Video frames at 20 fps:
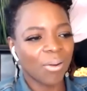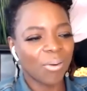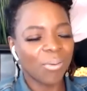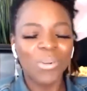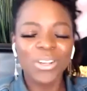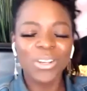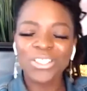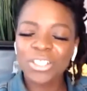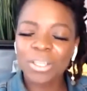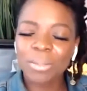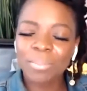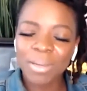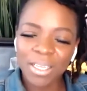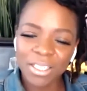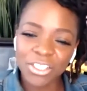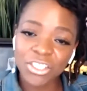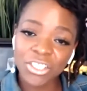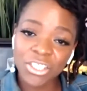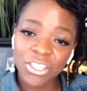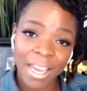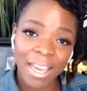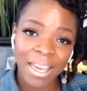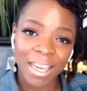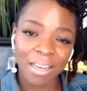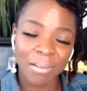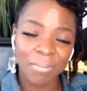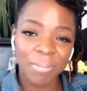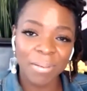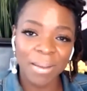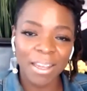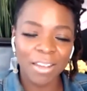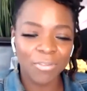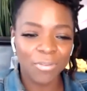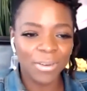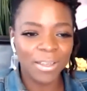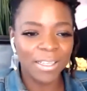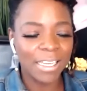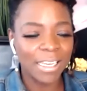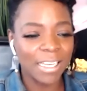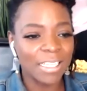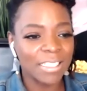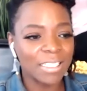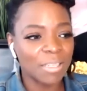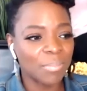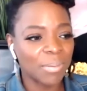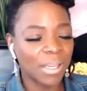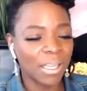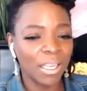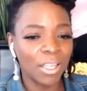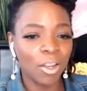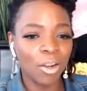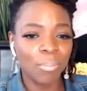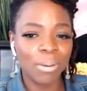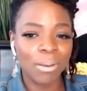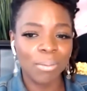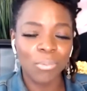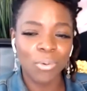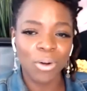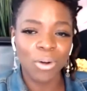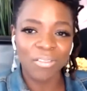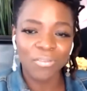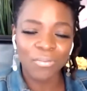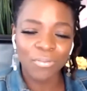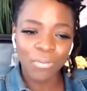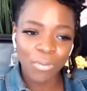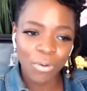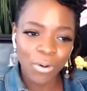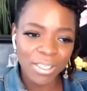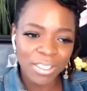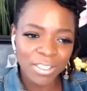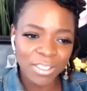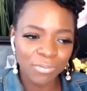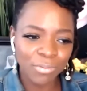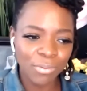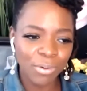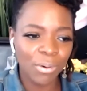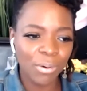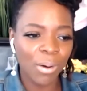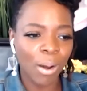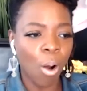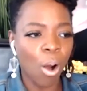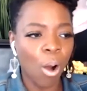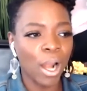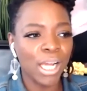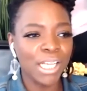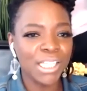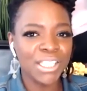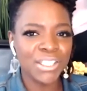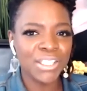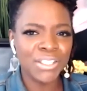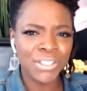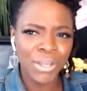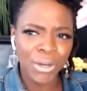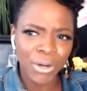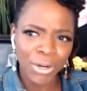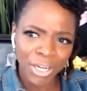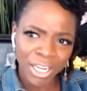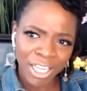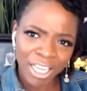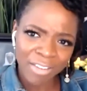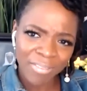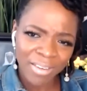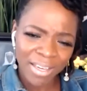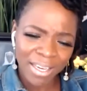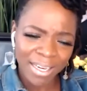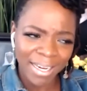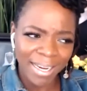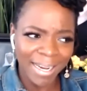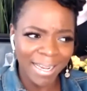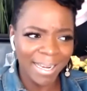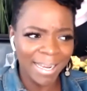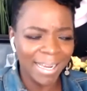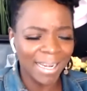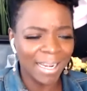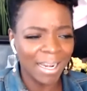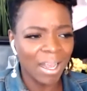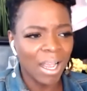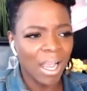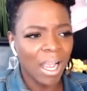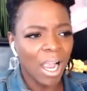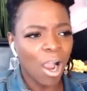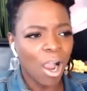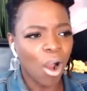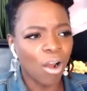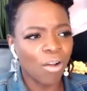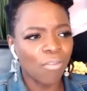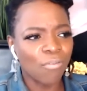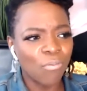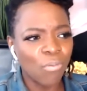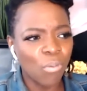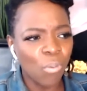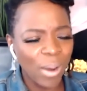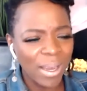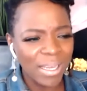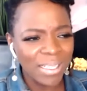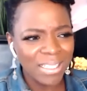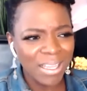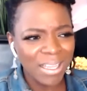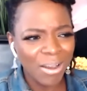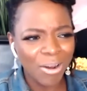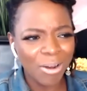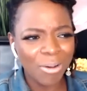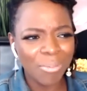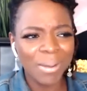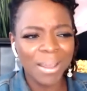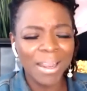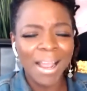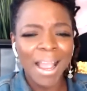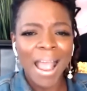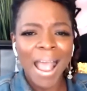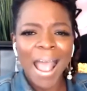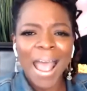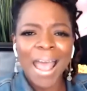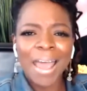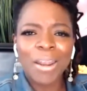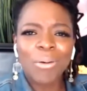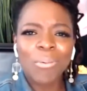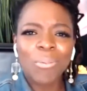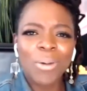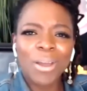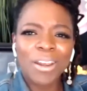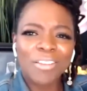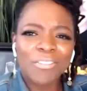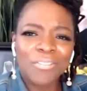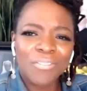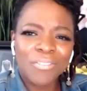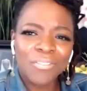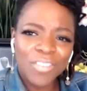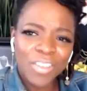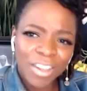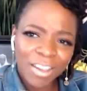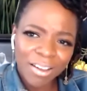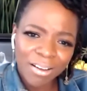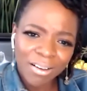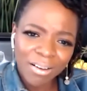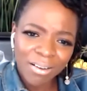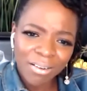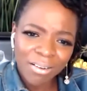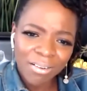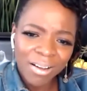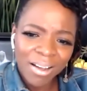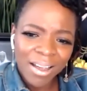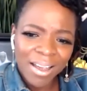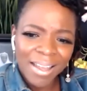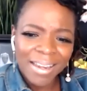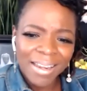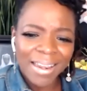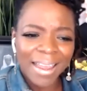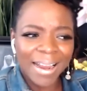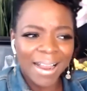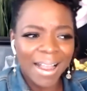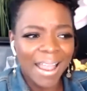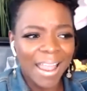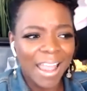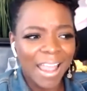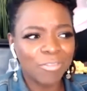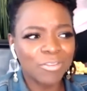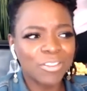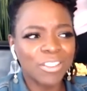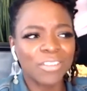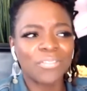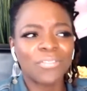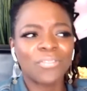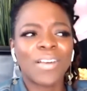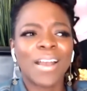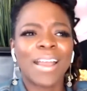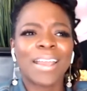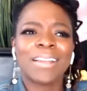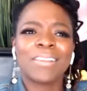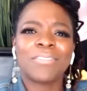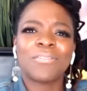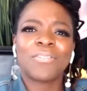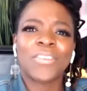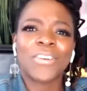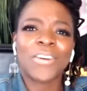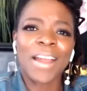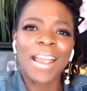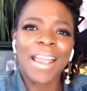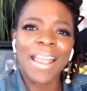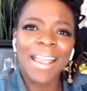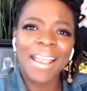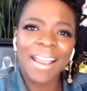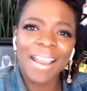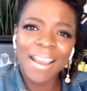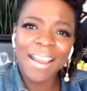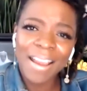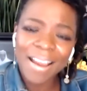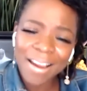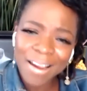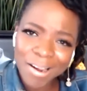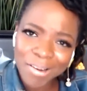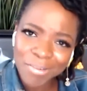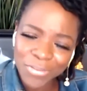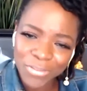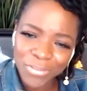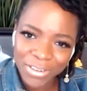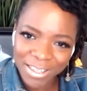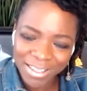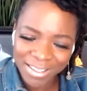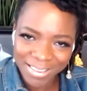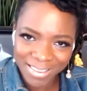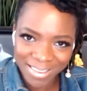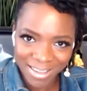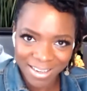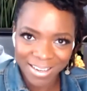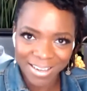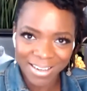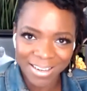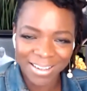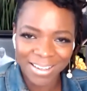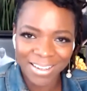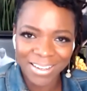which it'd be a shame if we needed to be a little bit more forceful or assertive in getting our voice heard. But I don't want to feel like I have to fight for everything,